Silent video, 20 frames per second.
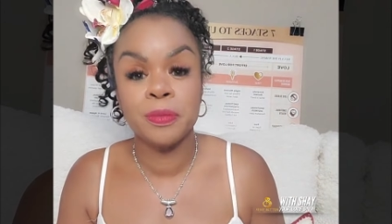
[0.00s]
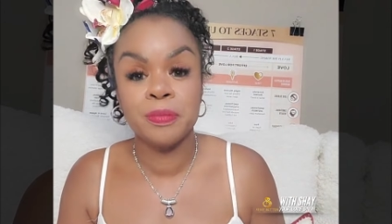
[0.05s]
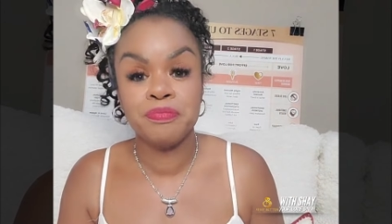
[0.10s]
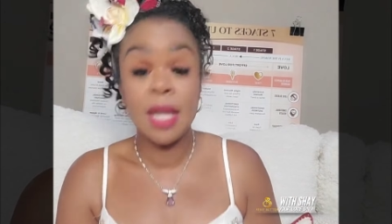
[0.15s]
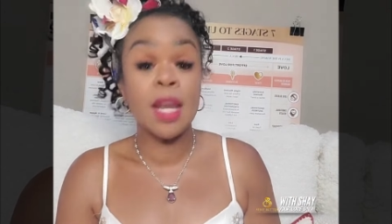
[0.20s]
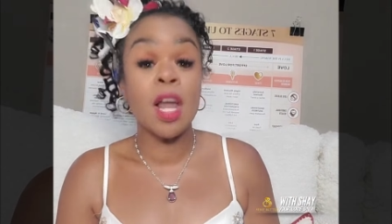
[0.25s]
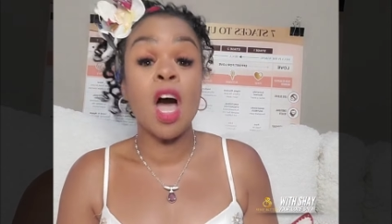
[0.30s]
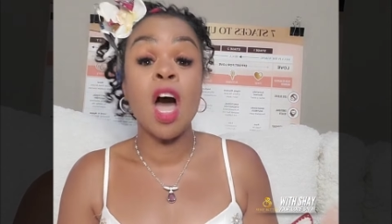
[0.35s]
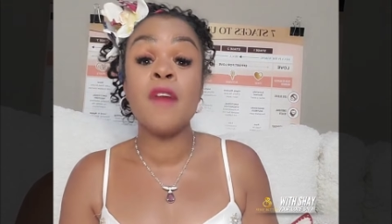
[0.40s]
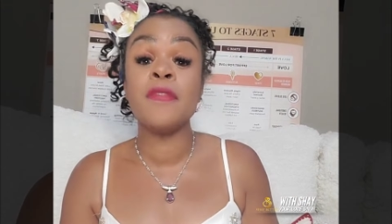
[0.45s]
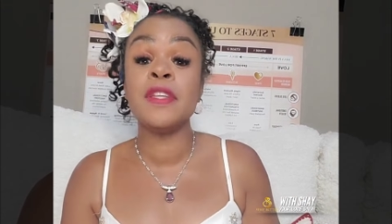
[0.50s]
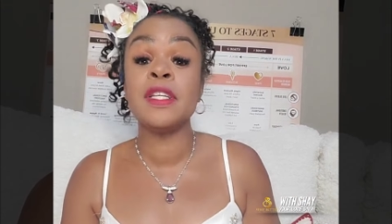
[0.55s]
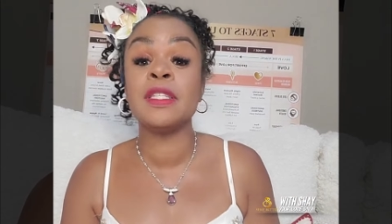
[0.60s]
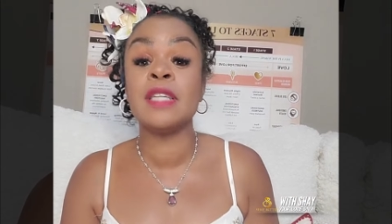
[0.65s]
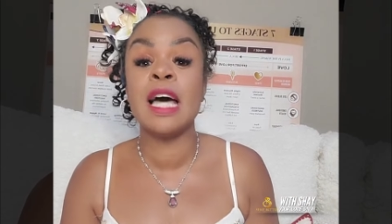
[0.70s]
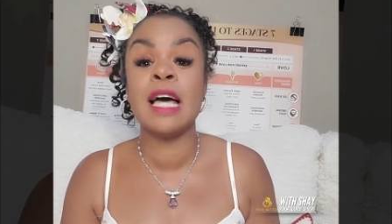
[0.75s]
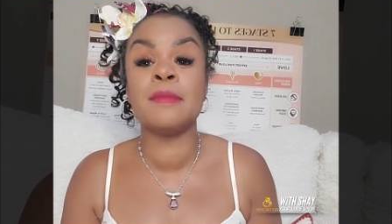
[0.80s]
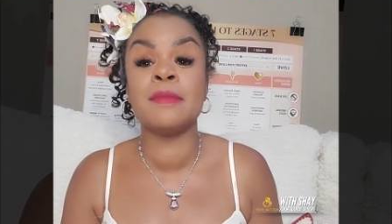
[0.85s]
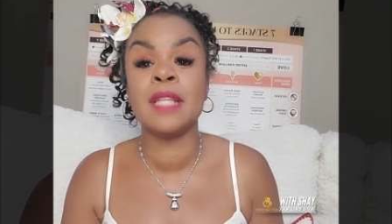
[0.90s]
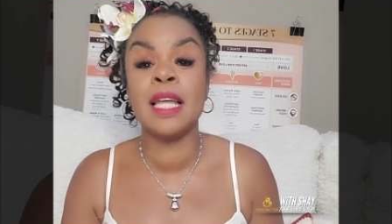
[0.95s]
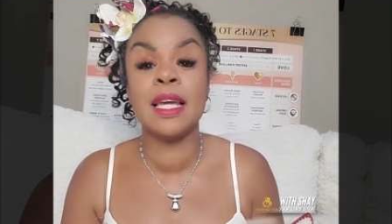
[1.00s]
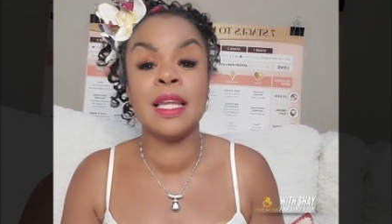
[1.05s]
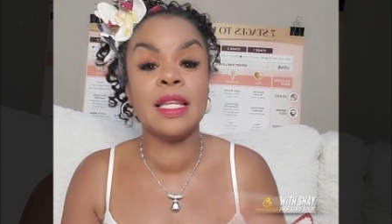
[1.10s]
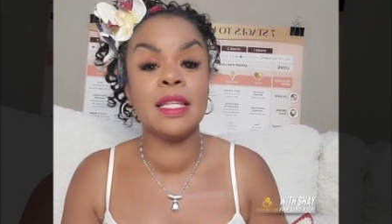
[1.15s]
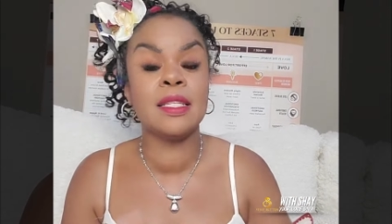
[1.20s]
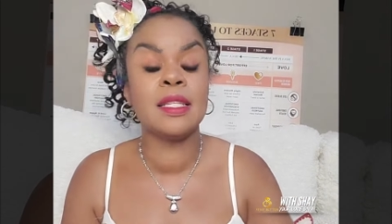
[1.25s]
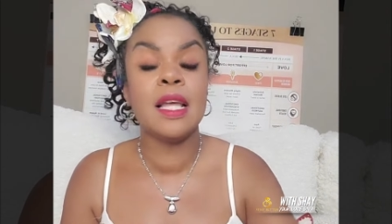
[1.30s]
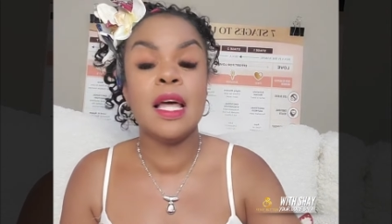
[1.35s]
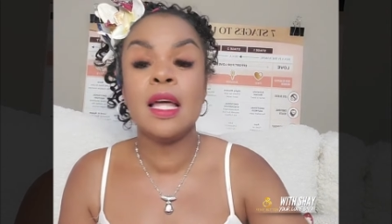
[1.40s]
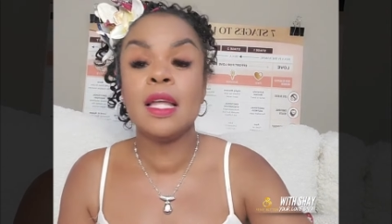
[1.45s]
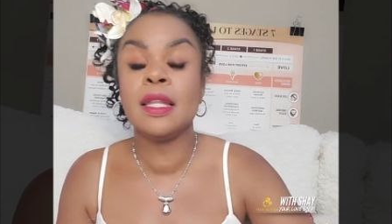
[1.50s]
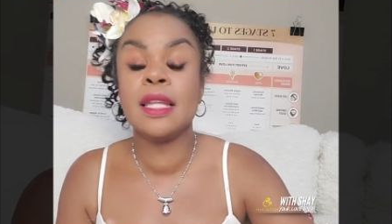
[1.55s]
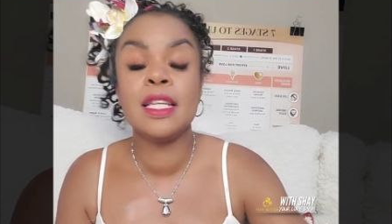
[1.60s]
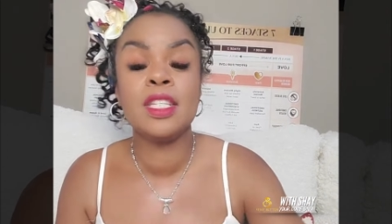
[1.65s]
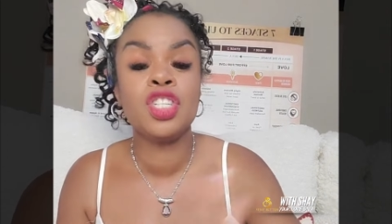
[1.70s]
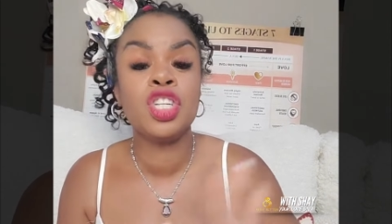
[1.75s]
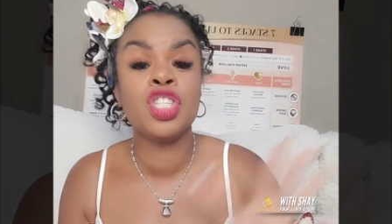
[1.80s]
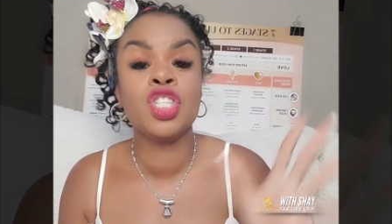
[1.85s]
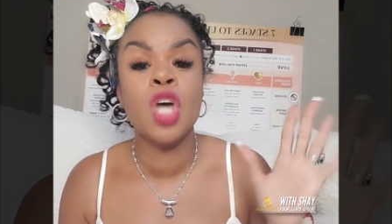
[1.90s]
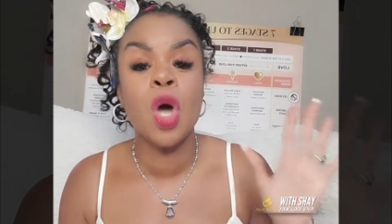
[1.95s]
And oftentimes, ladies, let's
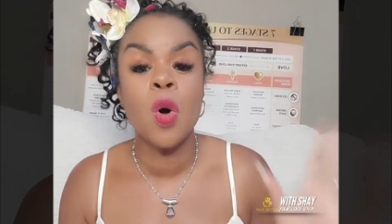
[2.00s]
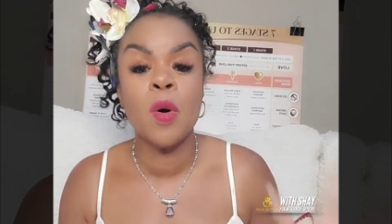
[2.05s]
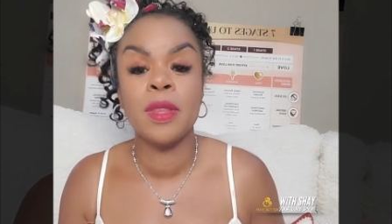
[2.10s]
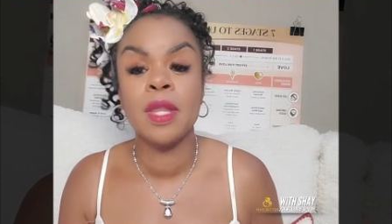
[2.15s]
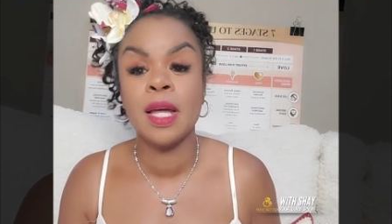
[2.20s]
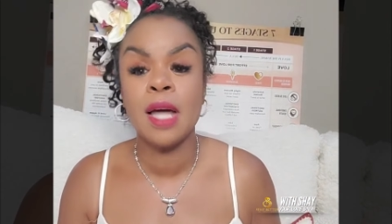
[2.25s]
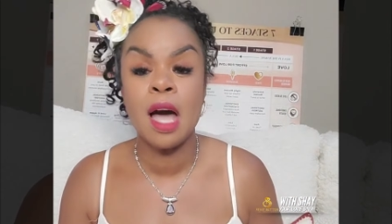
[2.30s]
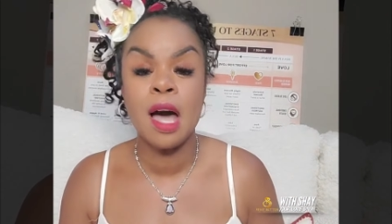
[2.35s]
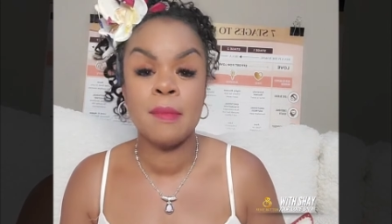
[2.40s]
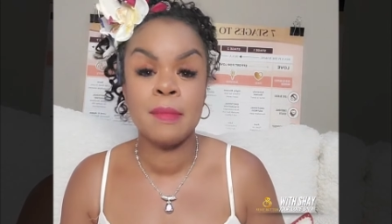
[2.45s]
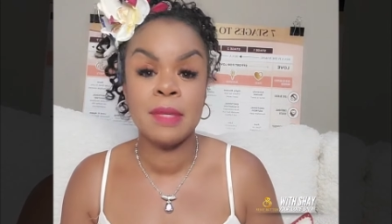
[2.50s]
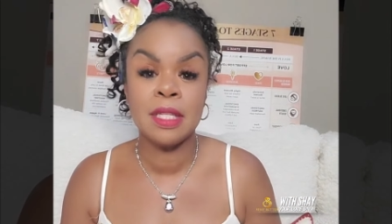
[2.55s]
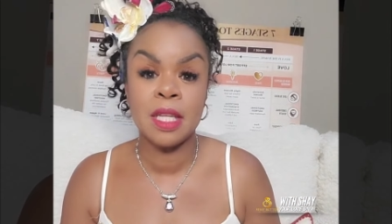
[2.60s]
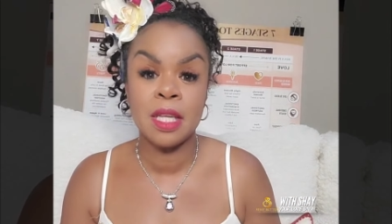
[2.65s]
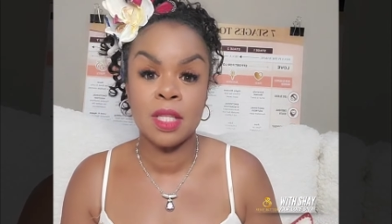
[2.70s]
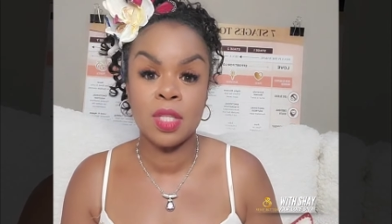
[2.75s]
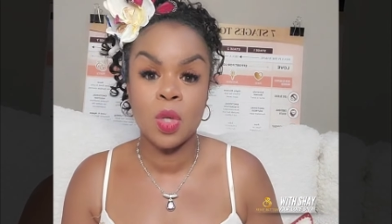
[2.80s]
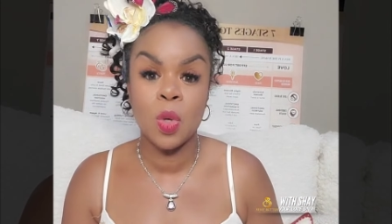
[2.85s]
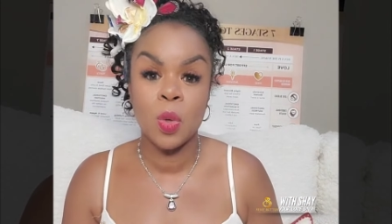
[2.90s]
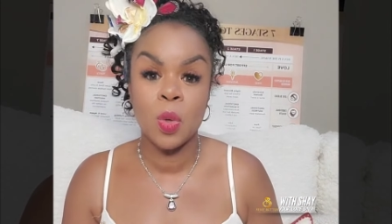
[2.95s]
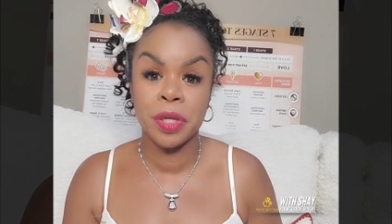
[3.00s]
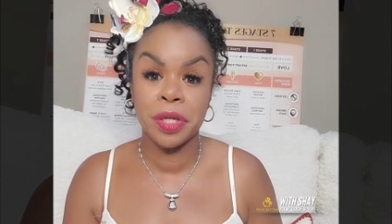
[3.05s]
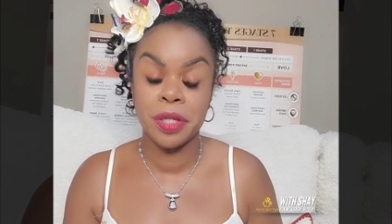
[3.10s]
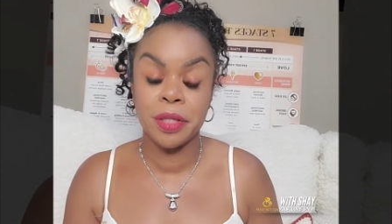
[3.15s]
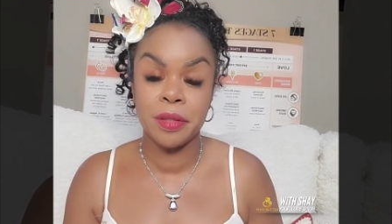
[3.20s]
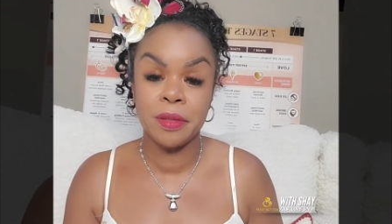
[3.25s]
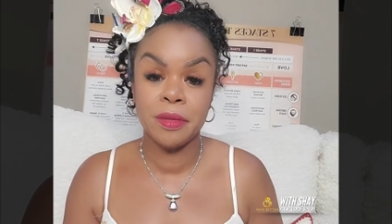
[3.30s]
just go in the common sense corner,